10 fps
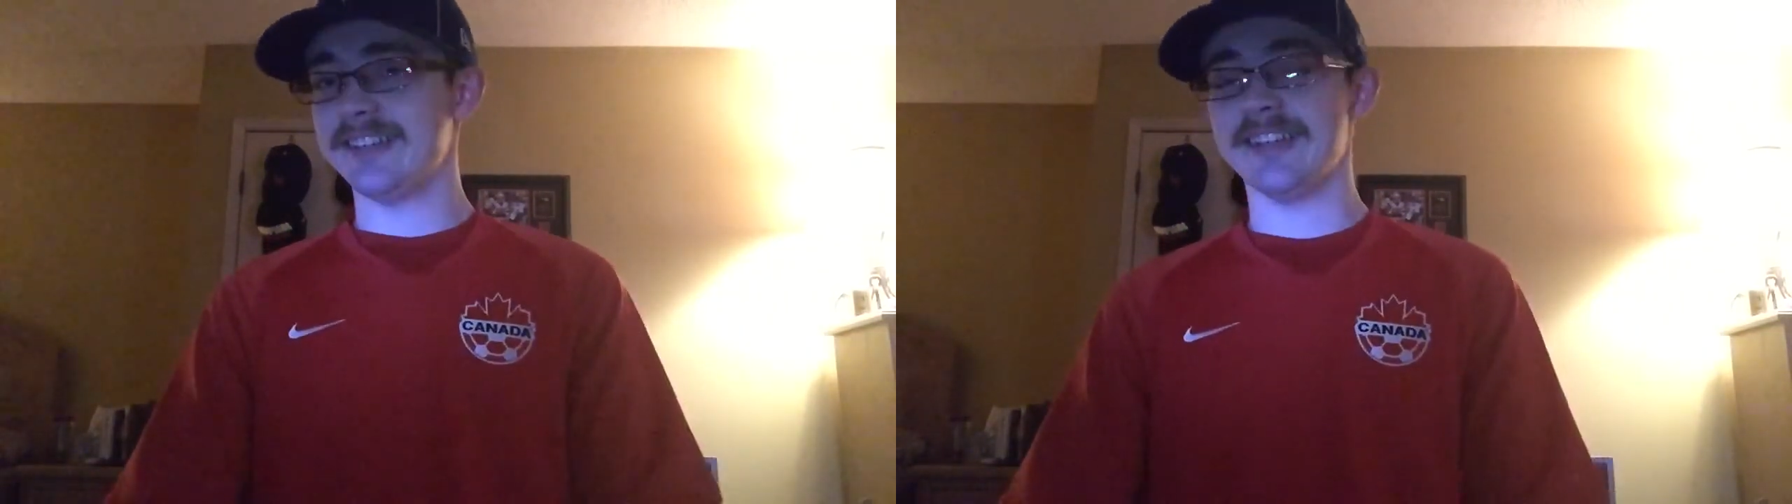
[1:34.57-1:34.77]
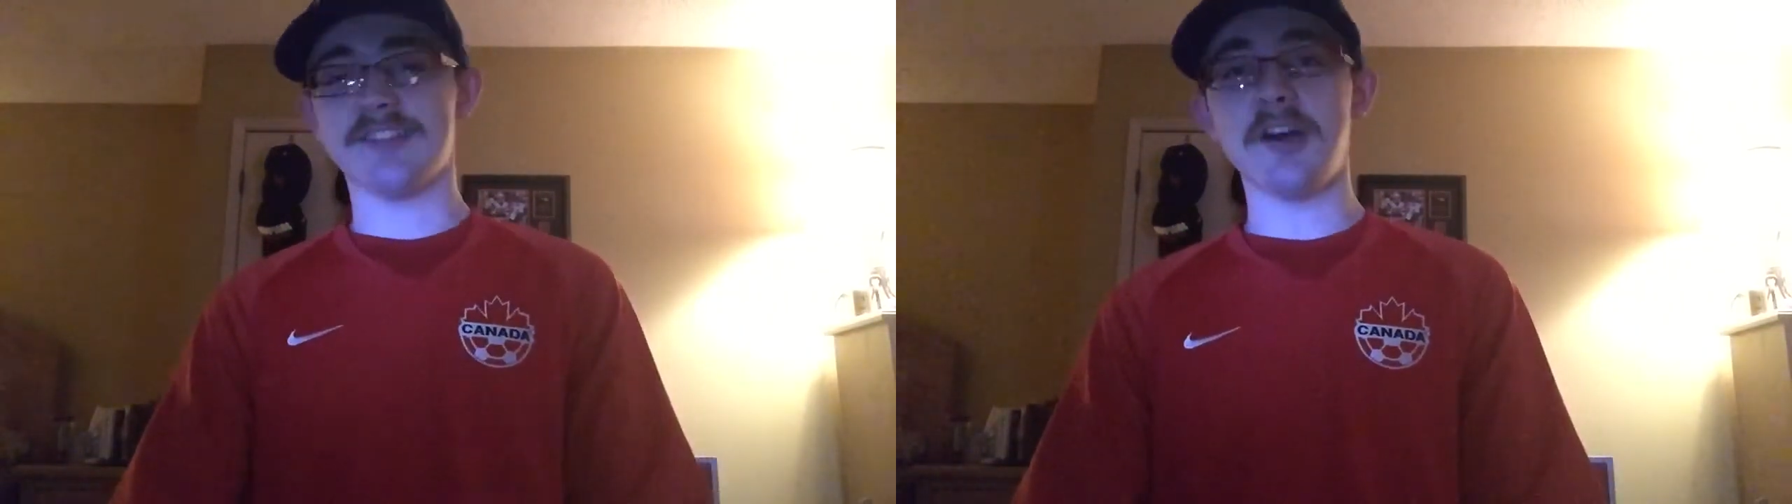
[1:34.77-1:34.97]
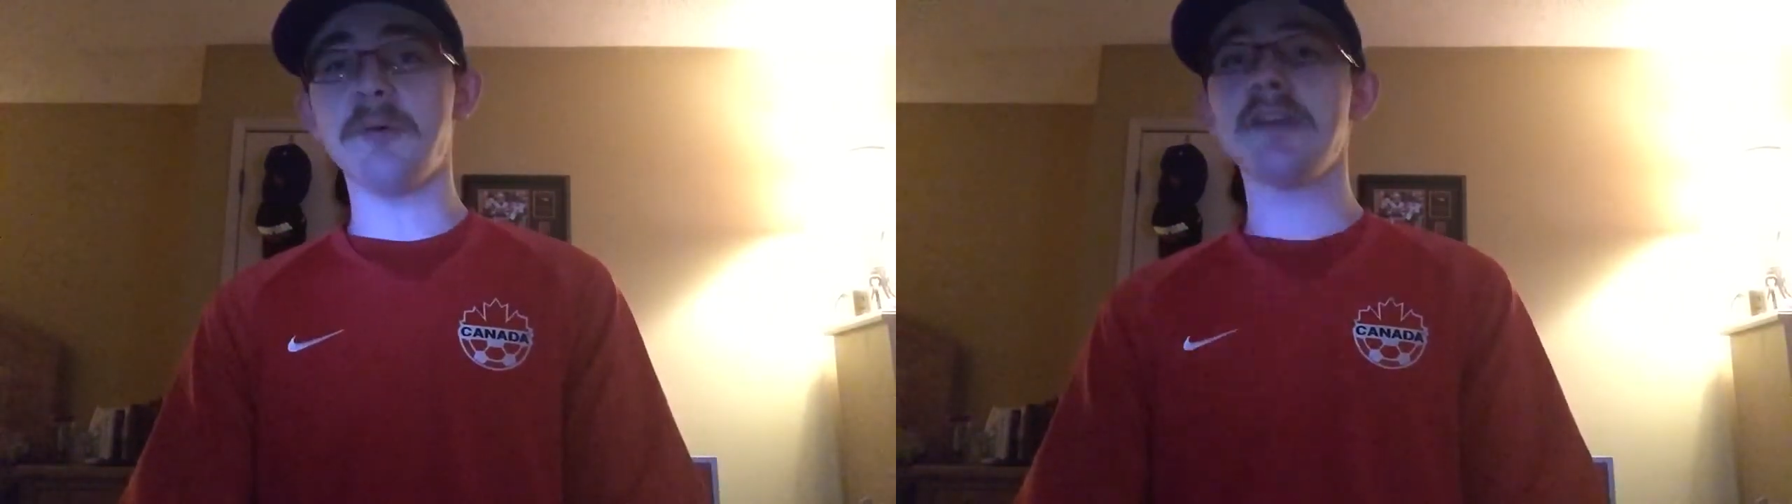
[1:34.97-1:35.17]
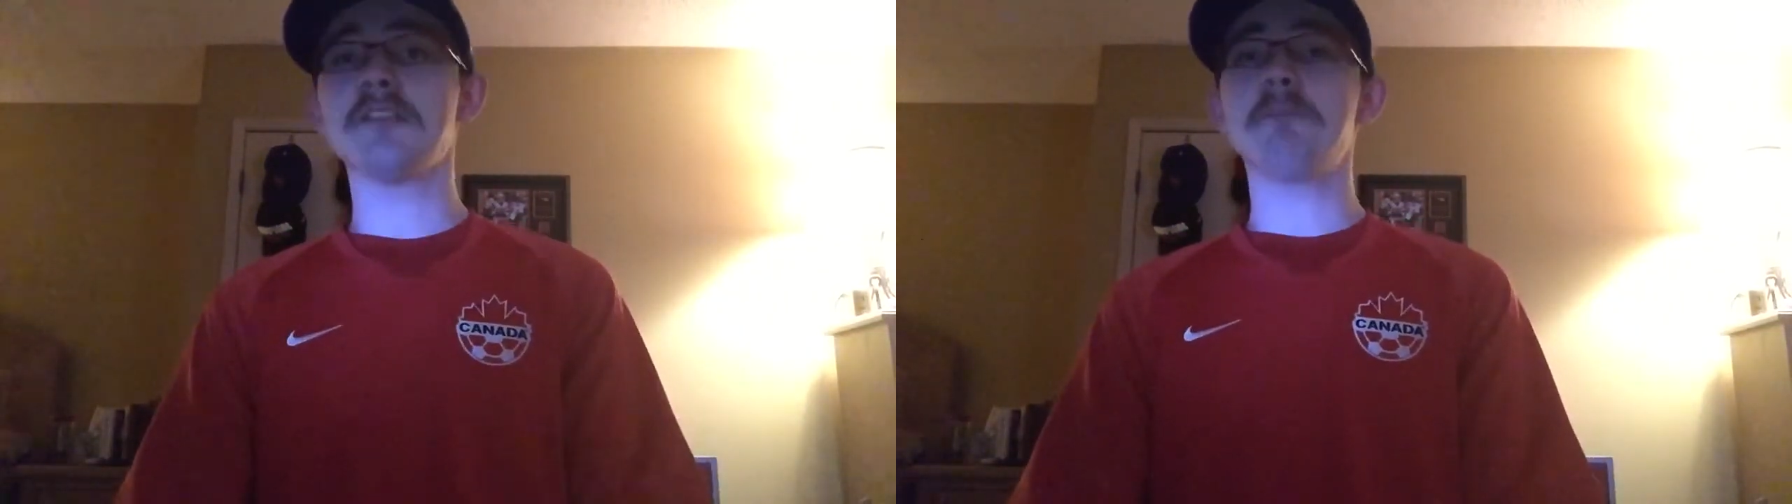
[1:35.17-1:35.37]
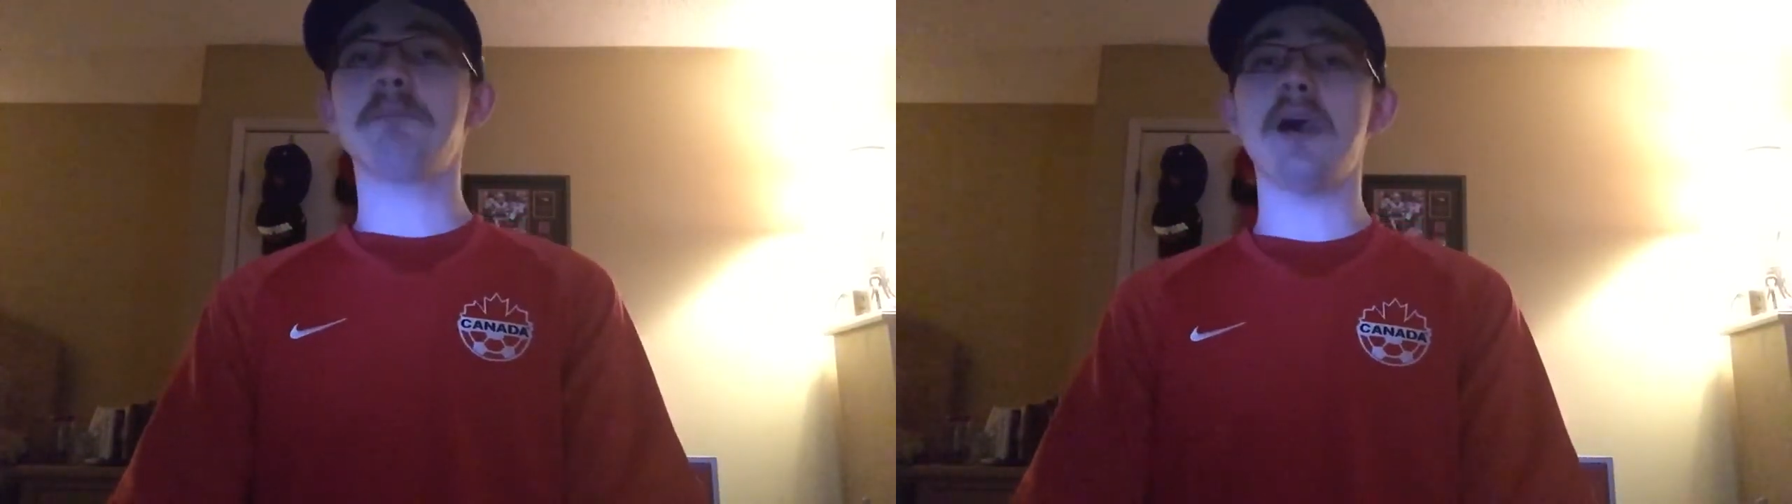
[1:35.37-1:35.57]
It's always
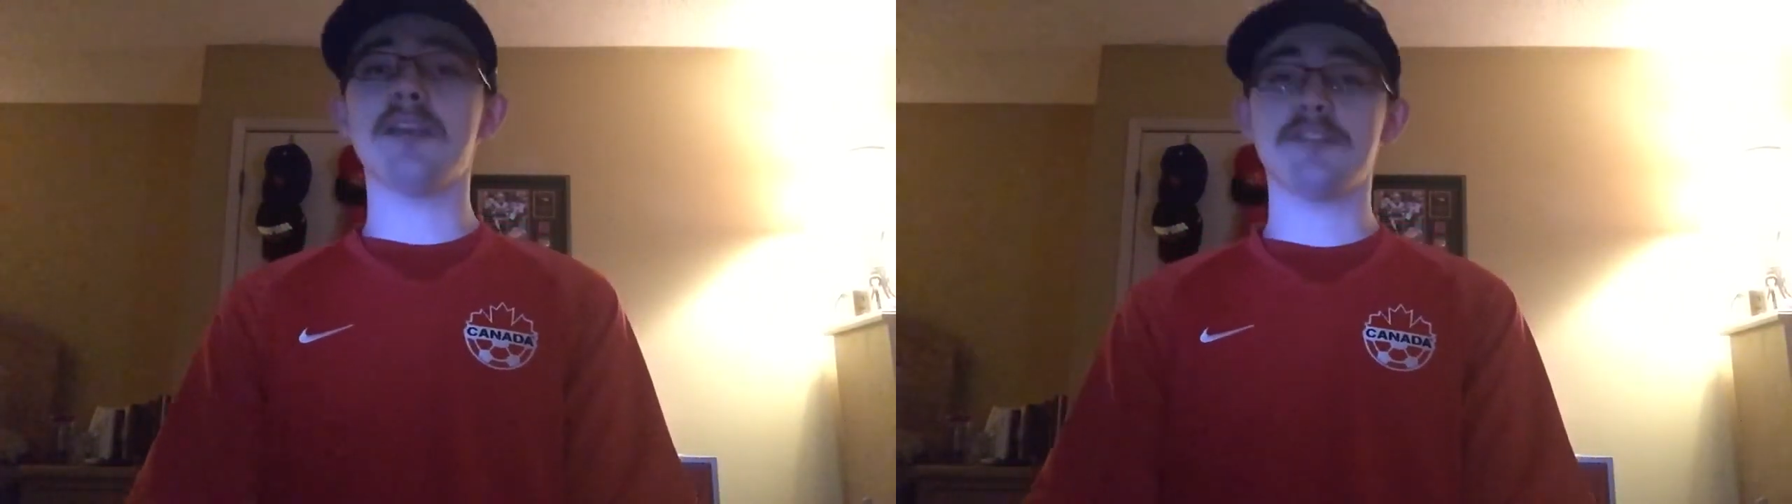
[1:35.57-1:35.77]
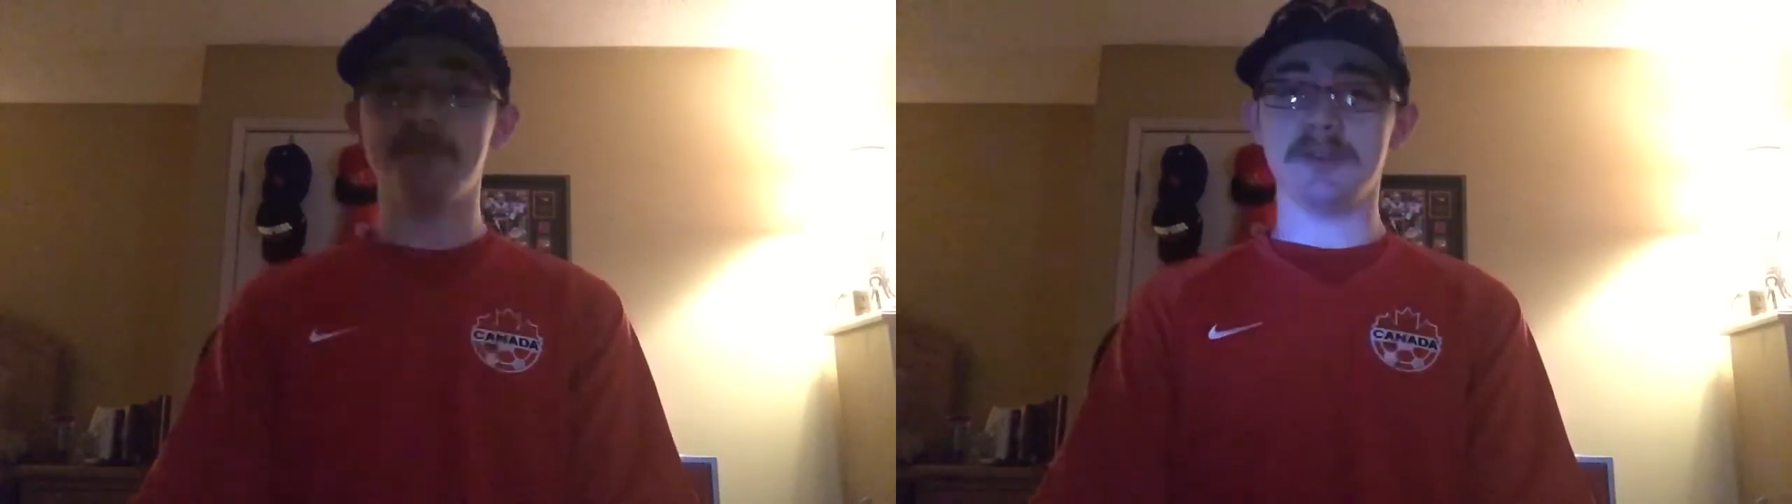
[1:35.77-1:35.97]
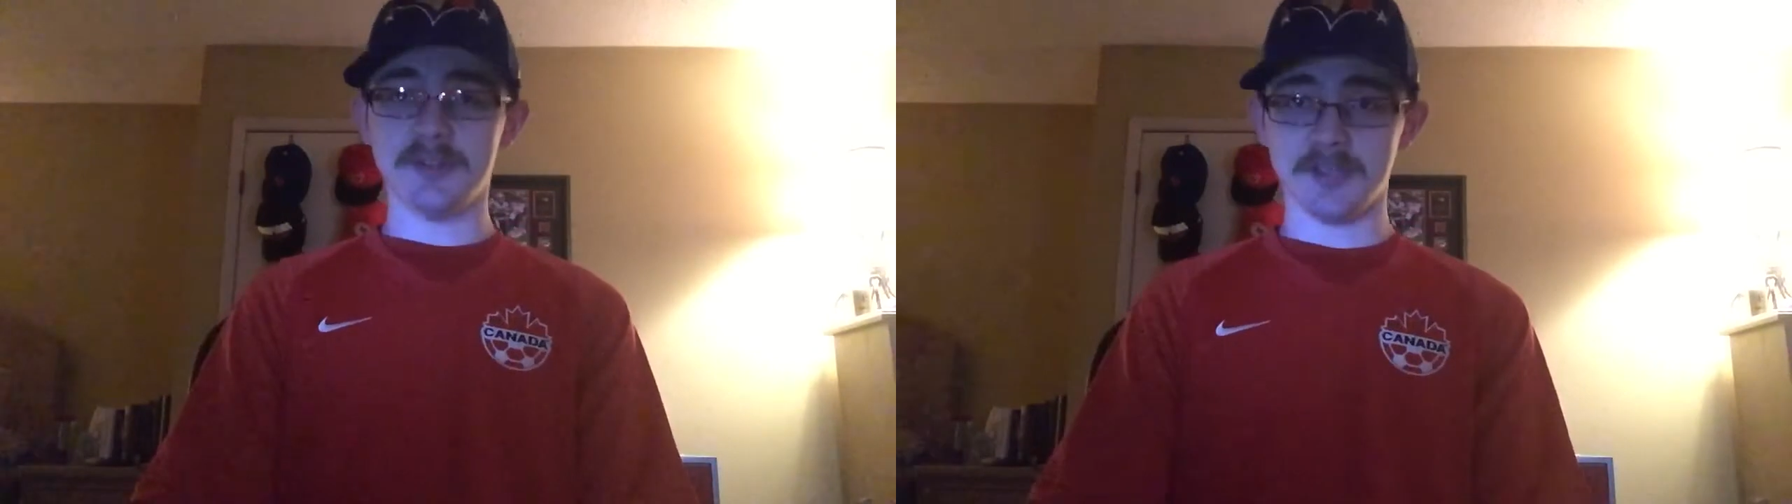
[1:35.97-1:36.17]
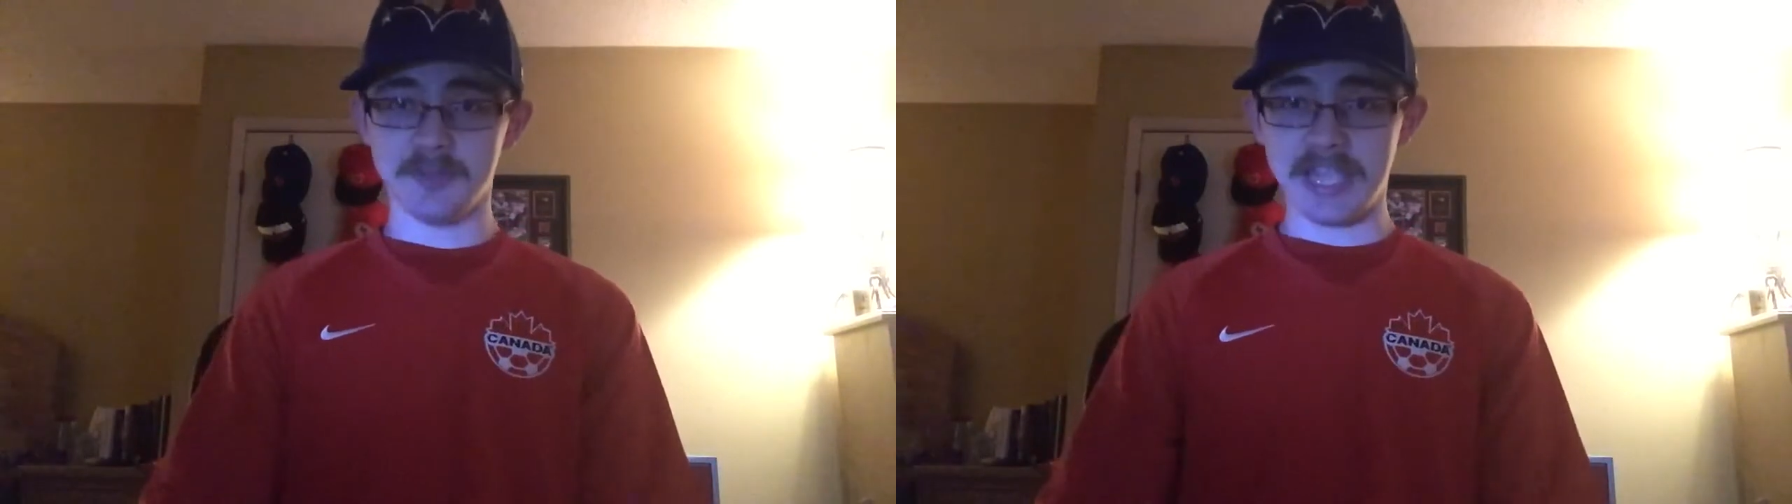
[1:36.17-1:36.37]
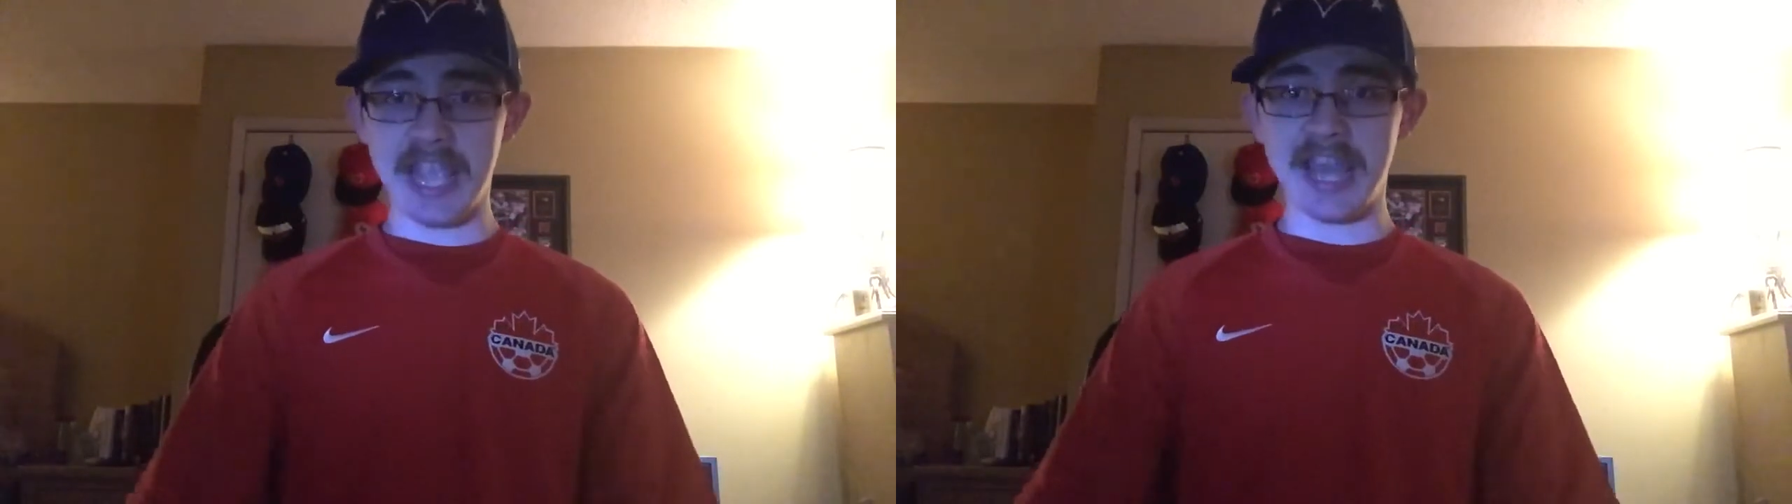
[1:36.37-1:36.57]
a possibility
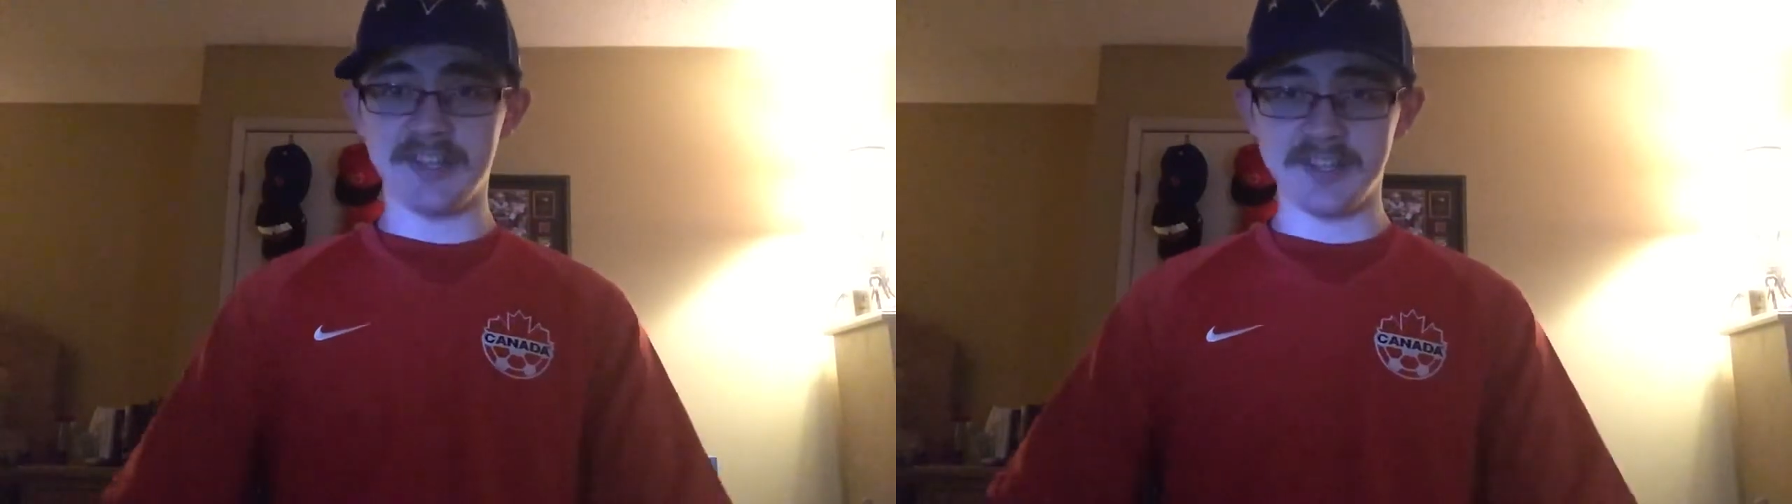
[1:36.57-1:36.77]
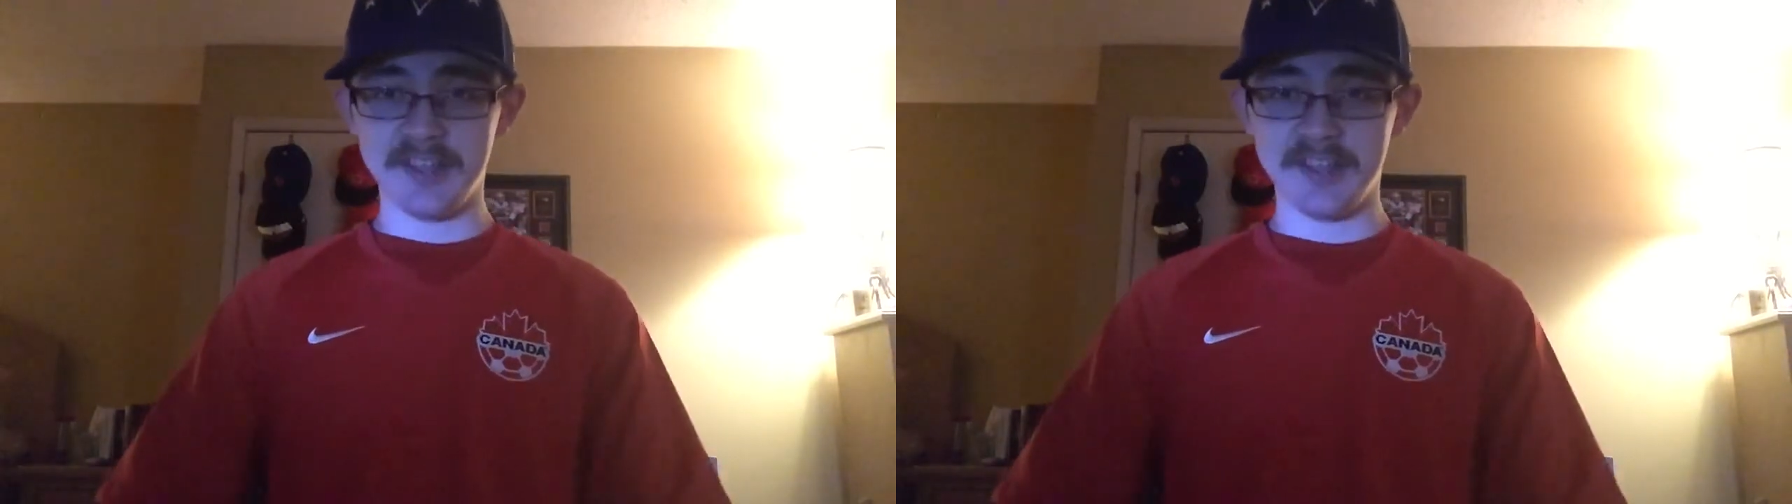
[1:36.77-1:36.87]
with Canada